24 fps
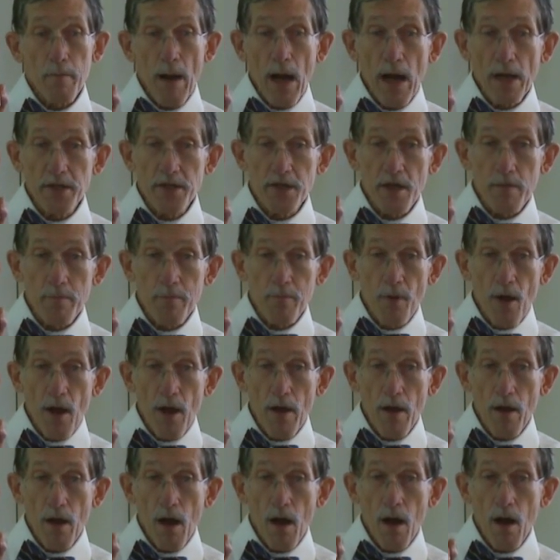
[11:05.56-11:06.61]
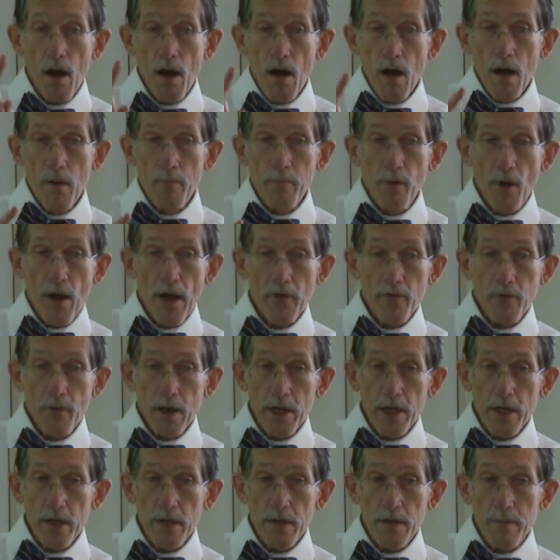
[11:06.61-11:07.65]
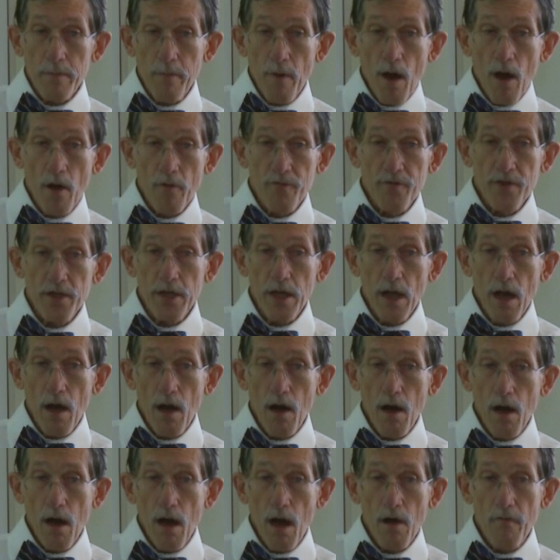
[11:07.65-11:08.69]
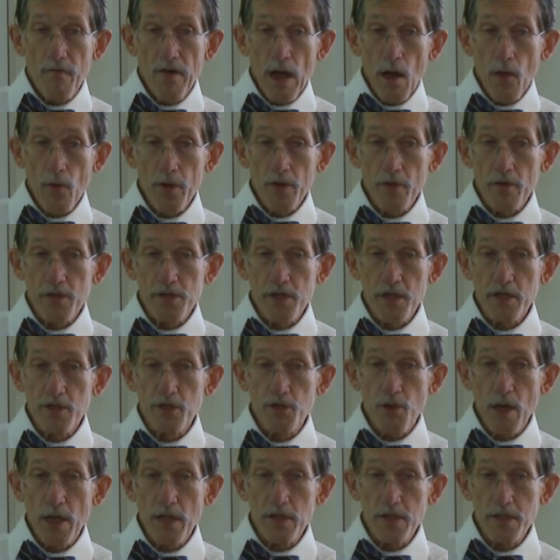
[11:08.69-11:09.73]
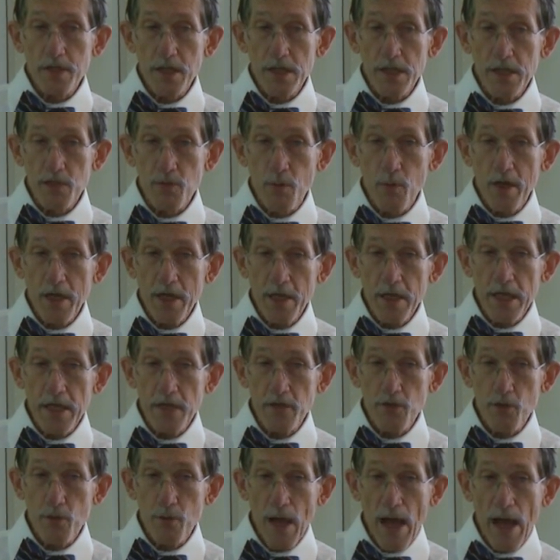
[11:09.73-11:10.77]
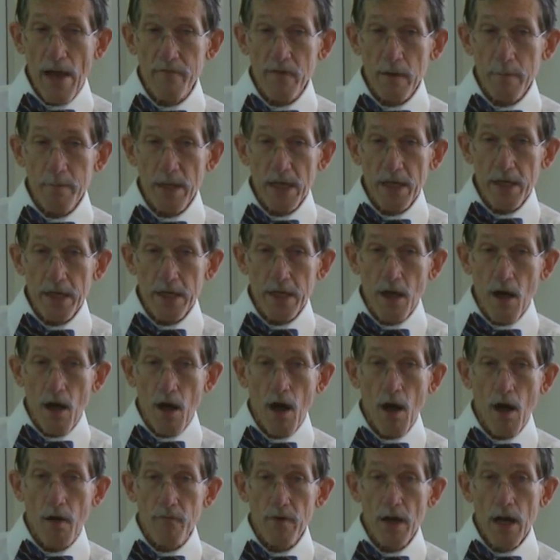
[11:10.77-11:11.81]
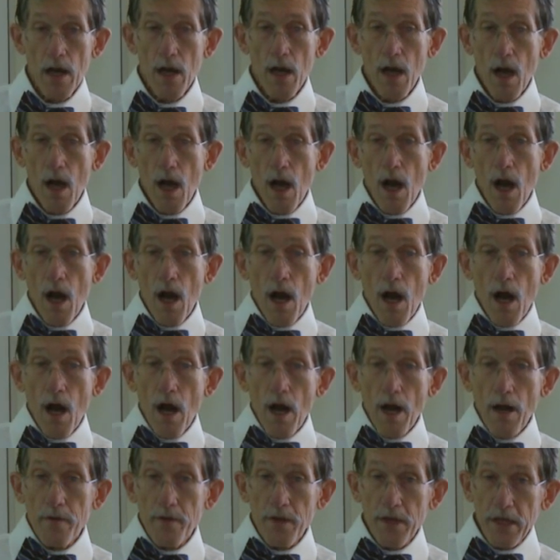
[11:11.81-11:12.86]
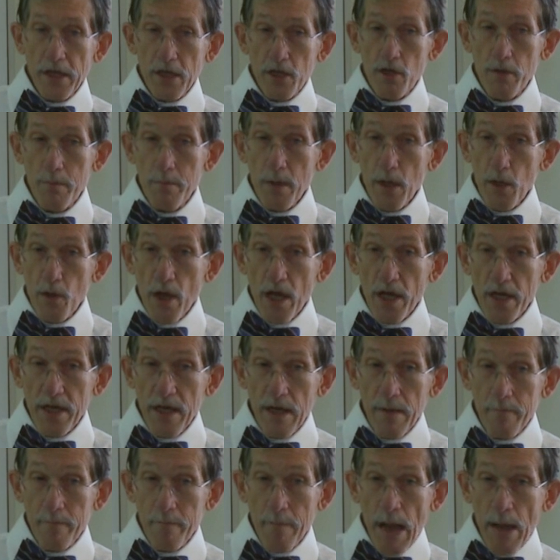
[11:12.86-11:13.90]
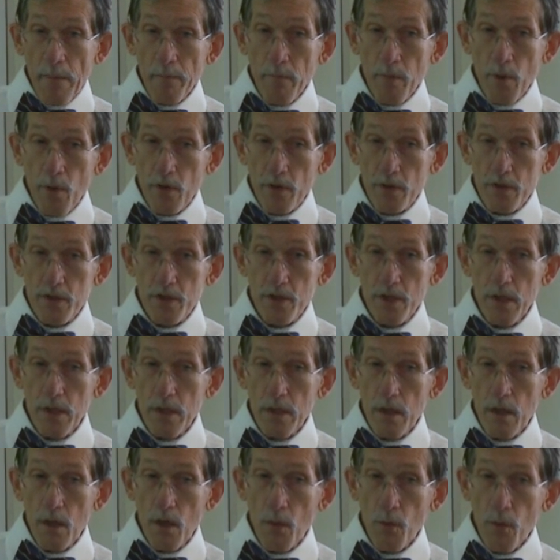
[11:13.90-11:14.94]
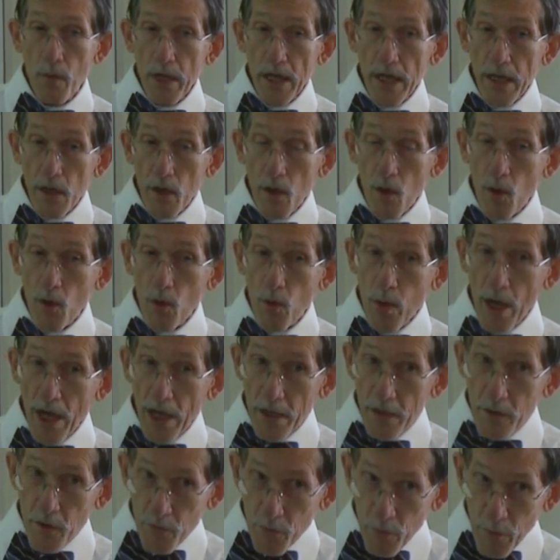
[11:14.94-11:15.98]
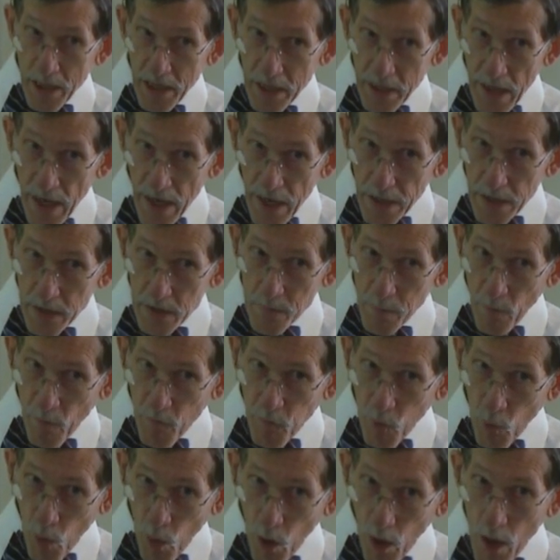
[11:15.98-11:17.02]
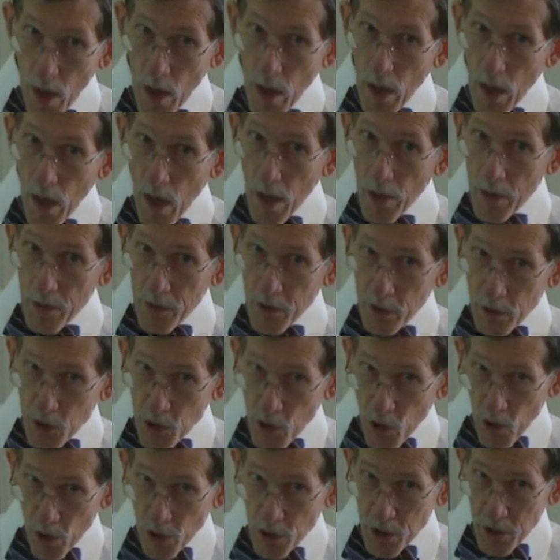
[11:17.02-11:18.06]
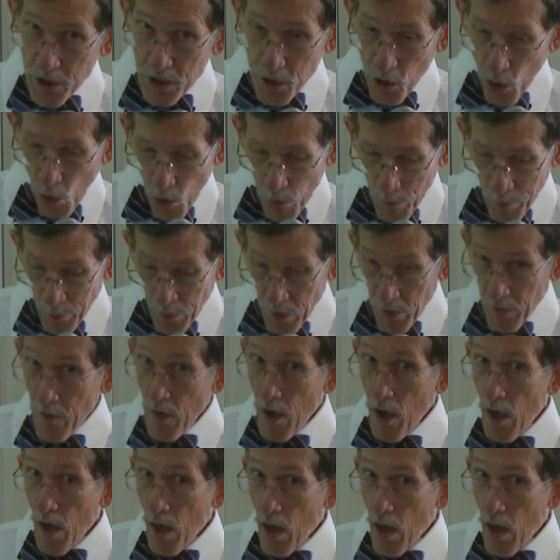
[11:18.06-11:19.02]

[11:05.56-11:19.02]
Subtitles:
My dear brethren of elders and trustees, we need to have a meeting of the communicant members real quick, 3 days before the church is open